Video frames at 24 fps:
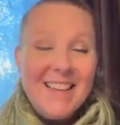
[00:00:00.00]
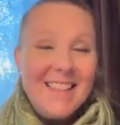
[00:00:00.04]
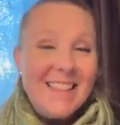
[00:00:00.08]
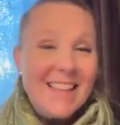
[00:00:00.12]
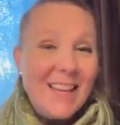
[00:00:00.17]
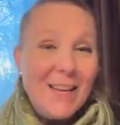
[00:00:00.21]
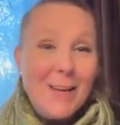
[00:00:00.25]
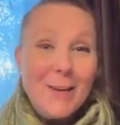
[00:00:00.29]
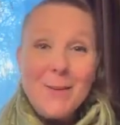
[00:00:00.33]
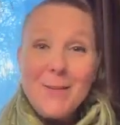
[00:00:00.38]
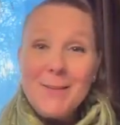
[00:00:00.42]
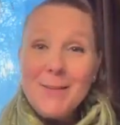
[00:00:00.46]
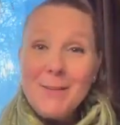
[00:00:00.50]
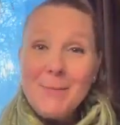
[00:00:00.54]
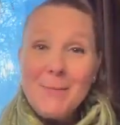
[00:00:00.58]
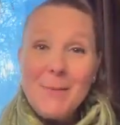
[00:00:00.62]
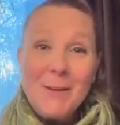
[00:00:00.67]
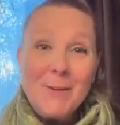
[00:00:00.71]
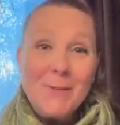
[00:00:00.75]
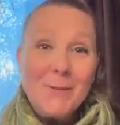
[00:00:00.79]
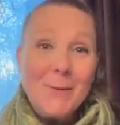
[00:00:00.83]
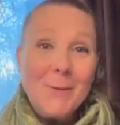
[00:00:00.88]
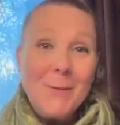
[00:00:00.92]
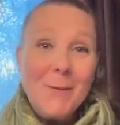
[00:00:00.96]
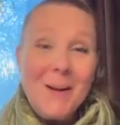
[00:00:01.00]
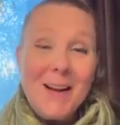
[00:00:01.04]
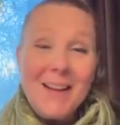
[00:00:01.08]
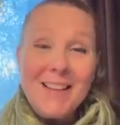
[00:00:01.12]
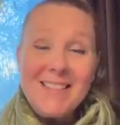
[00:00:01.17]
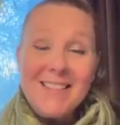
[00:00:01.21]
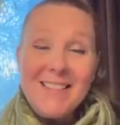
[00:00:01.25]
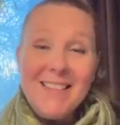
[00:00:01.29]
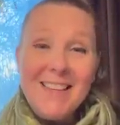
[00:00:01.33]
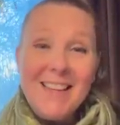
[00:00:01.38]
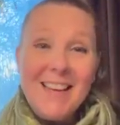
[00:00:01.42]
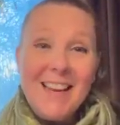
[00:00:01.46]
Thank you so much for
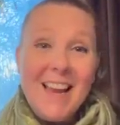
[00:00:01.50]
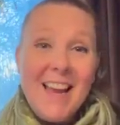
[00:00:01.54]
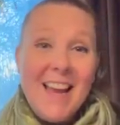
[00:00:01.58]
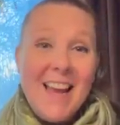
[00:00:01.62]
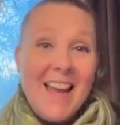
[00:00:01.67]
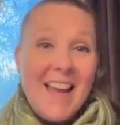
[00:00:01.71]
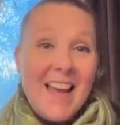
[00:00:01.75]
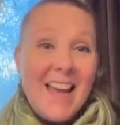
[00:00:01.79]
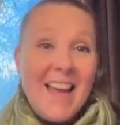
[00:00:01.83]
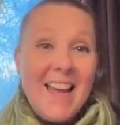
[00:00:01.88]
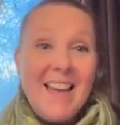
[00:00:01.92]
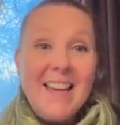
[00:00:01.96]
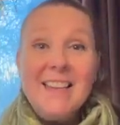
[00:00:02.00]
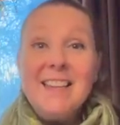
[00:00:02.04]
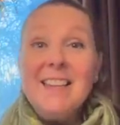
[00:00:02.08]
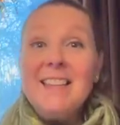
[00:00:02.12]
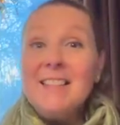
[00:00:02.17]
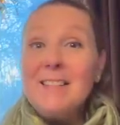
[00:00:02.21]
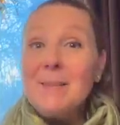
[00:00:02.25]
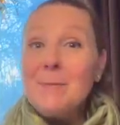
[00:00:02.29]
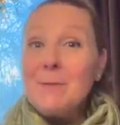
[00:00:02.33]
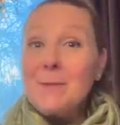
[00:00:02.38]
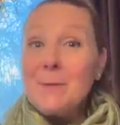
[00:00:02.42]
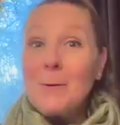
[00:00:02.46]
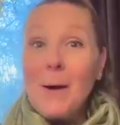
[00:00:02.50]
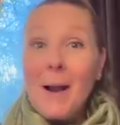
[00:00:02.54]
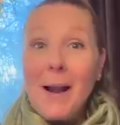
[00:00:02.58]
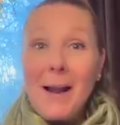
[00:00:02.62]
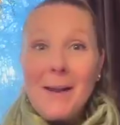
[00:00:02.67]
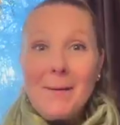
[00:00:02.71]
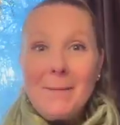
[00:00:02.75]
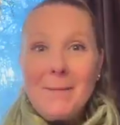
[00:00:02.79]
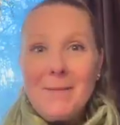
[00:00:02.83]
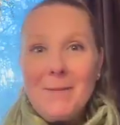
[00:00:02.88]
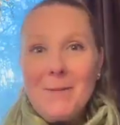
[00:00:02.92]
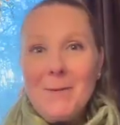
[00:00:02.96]
watching, and
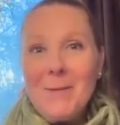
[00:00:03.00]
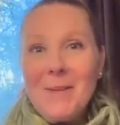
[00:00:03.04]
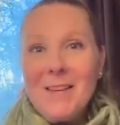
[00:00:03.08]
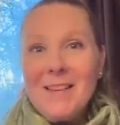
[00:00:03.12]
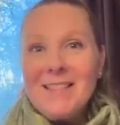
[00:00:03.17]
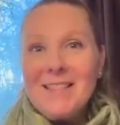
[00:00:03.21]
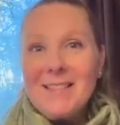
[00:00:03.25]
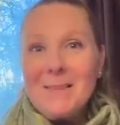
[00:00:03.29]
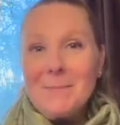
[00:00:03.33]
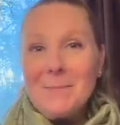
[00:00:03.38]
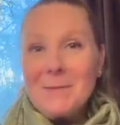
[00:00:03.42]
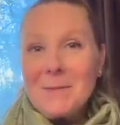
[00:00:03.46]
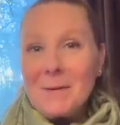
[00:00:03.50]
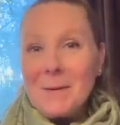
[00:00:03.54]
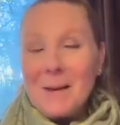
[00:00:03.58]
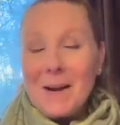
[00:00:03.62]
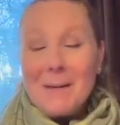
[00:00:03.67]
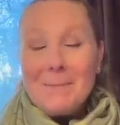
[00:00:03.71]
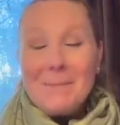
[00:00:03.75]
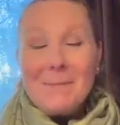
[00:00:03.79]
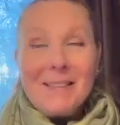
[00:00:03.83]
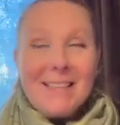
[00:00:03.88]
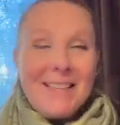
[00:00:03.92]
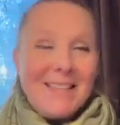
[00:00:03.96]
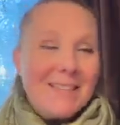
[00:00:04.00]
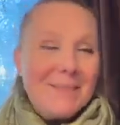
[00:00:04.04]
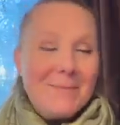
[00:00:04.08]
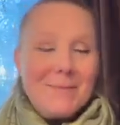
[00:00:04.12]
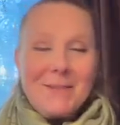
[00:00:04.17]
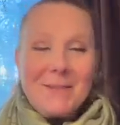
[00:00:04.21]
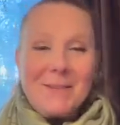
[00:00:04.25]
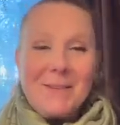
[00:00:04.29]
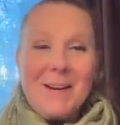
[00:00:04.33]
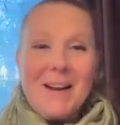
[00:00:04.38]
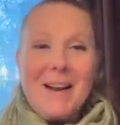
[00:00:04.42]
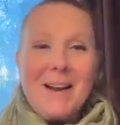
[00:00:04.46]
subscribe. If you can subscribe, please
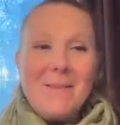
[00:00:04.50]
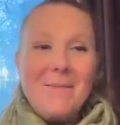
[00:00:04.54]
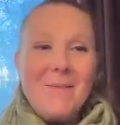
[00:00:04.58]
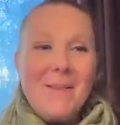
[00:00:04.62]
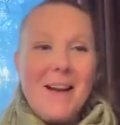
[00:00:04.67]
subscribe.